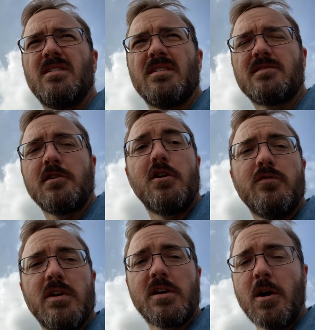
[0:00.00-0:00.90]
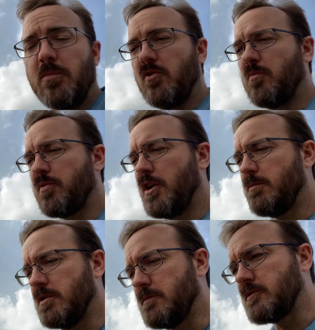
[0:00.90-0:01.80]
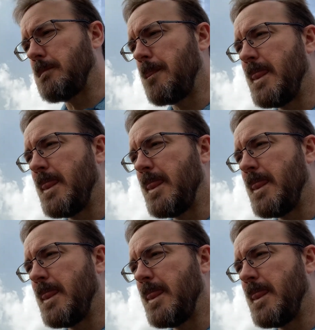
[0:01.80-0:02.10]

solve a couple of problems.